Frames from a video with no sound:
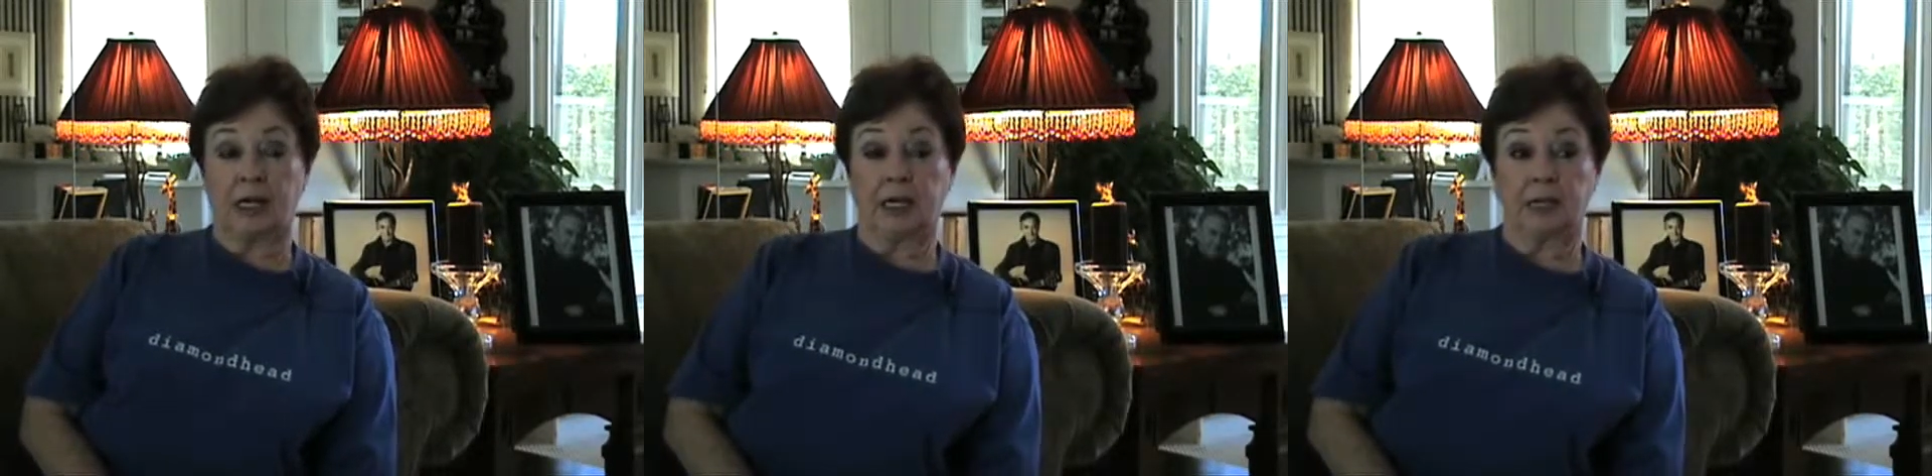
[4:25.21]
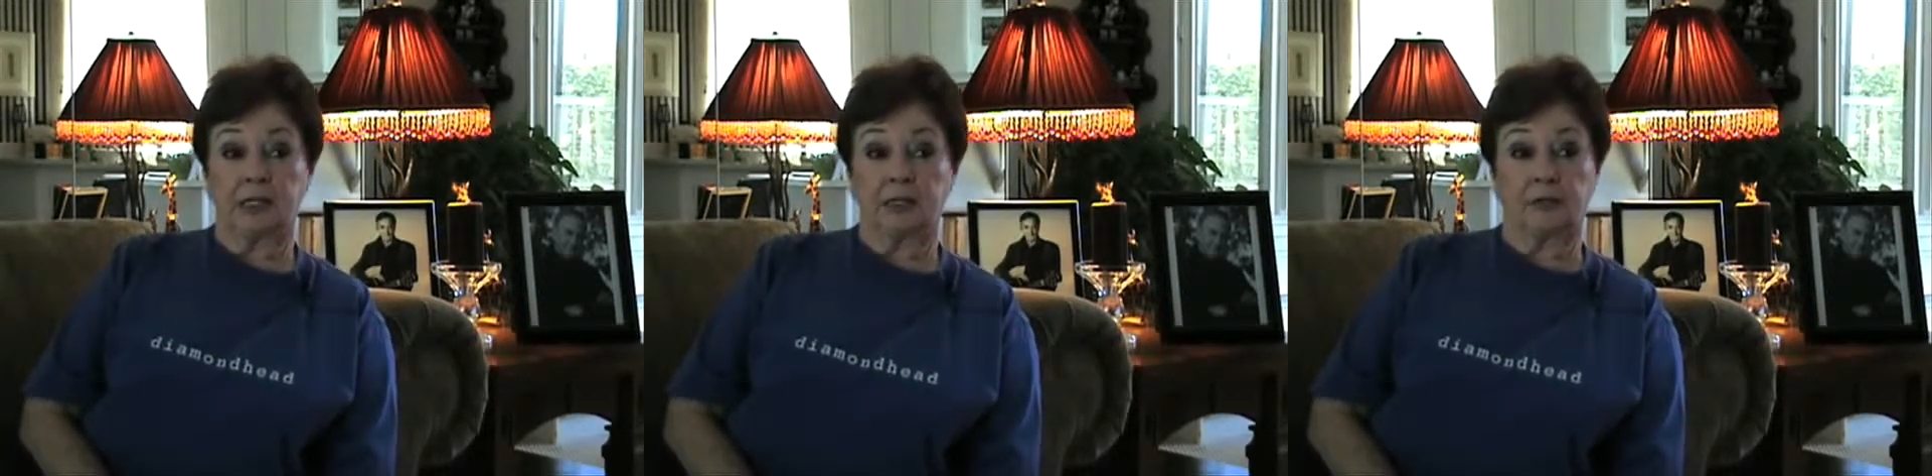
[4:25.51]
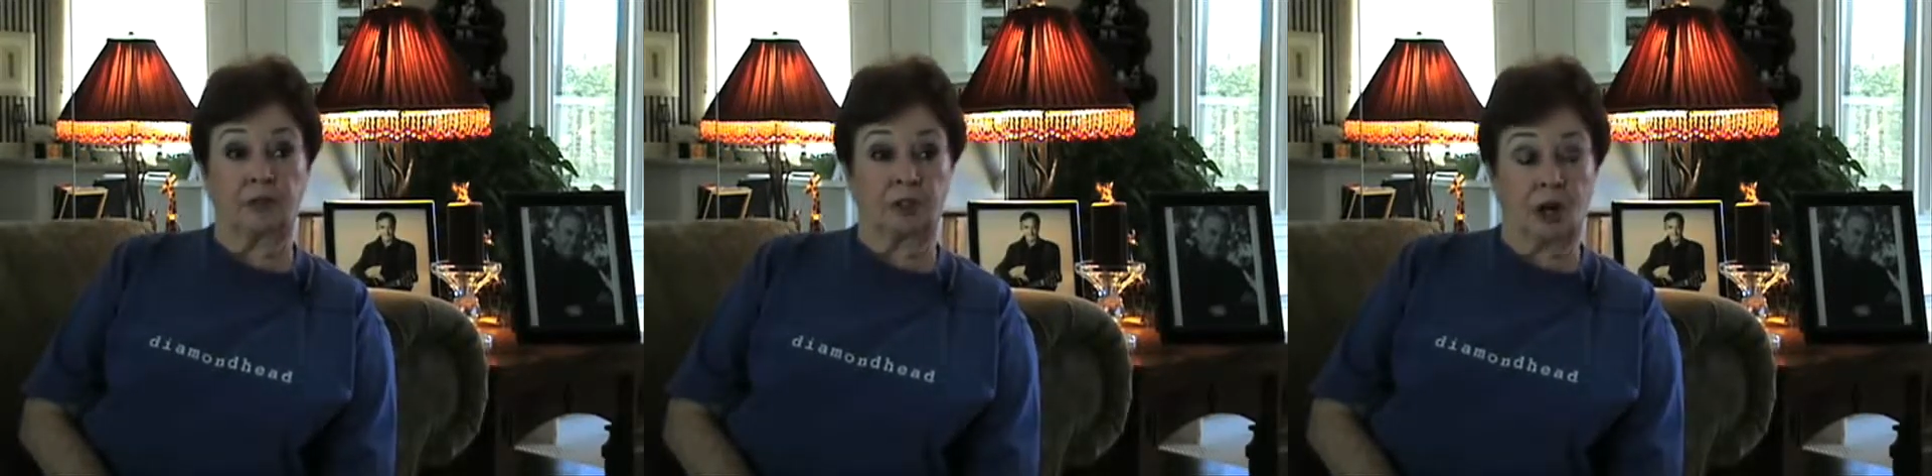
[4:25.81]
he's
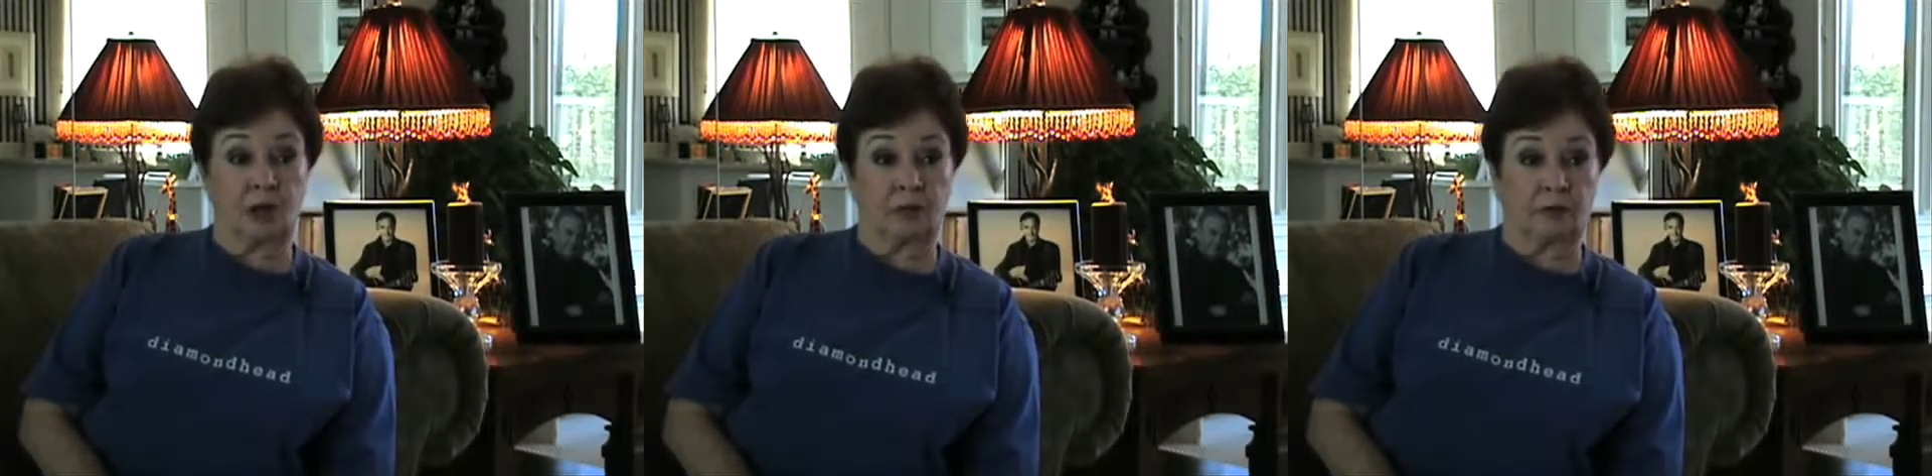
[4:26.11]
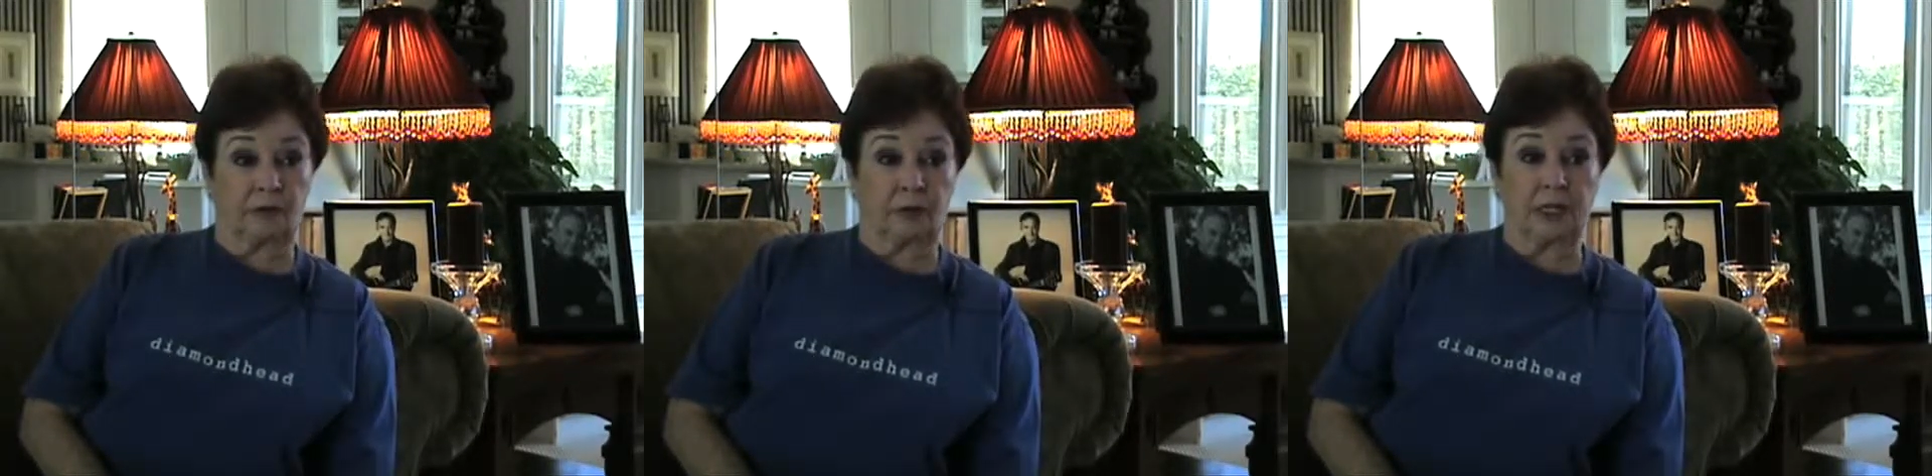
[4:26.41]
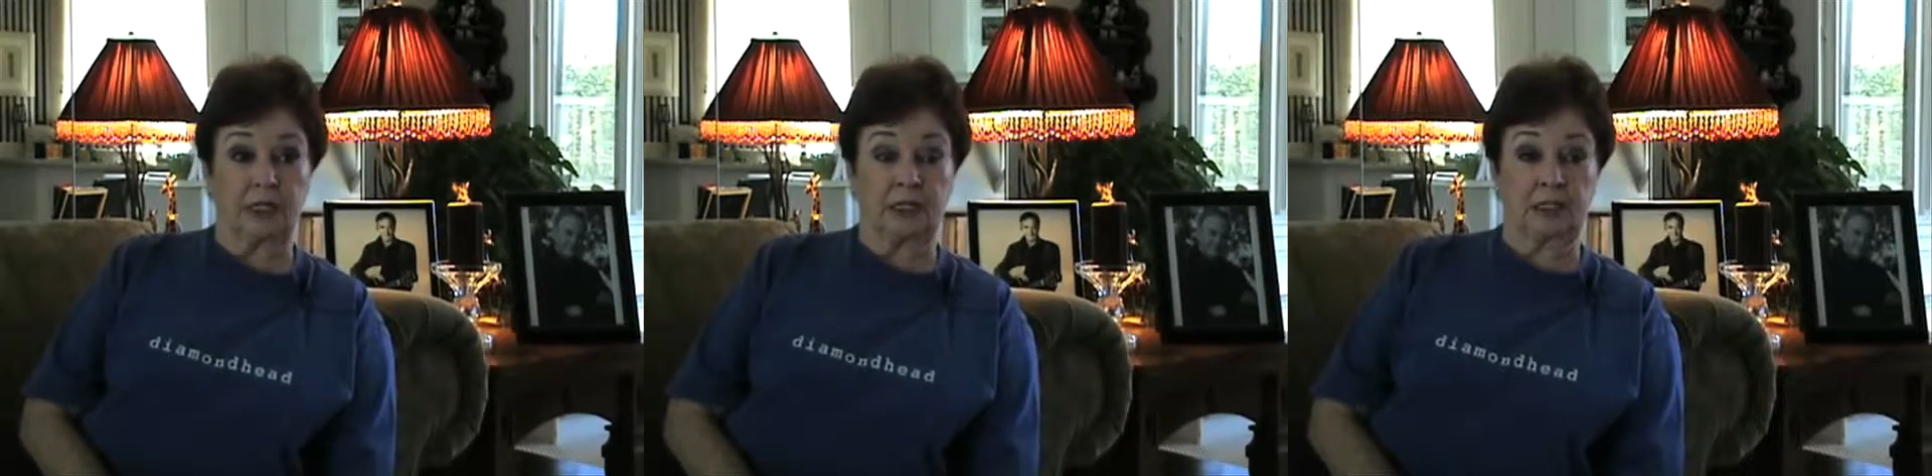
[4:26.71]
a photographer.
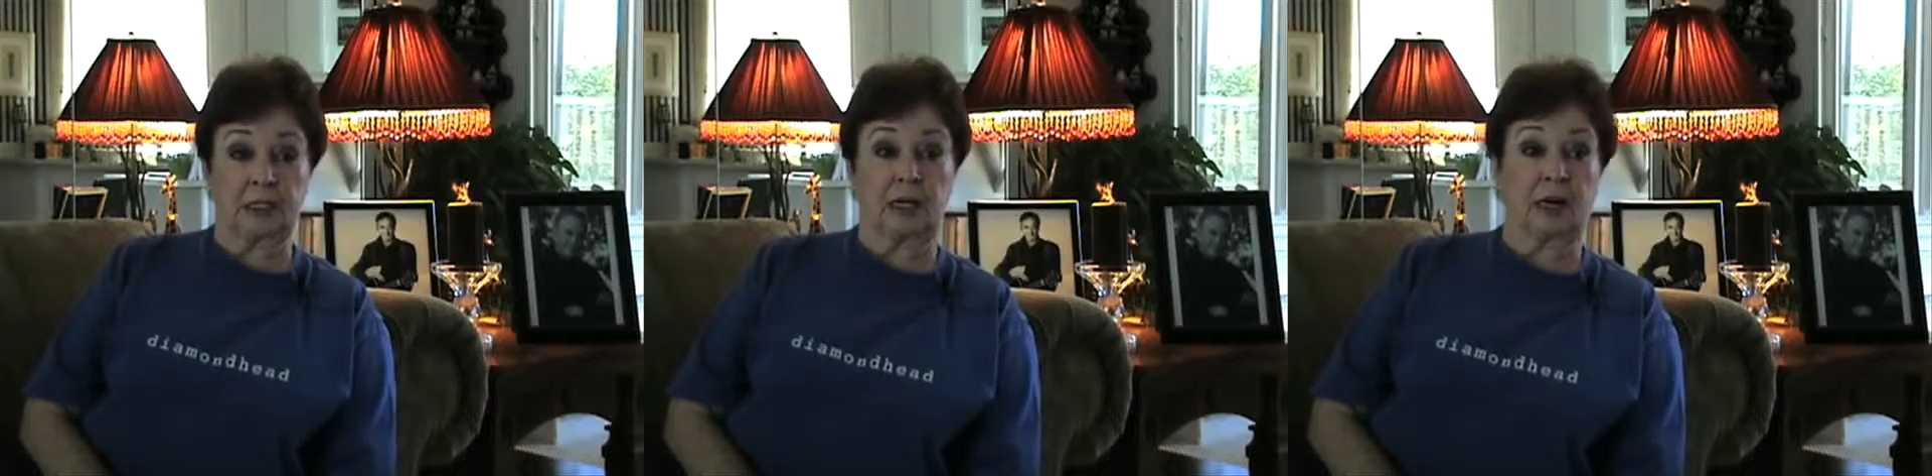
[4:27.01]
He does a